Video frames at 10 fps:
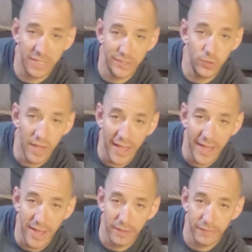I do
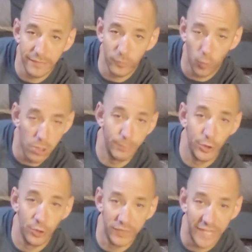have water
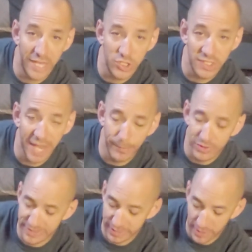purification
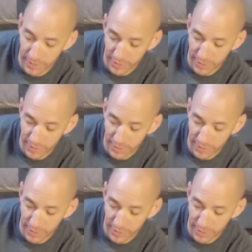tablets.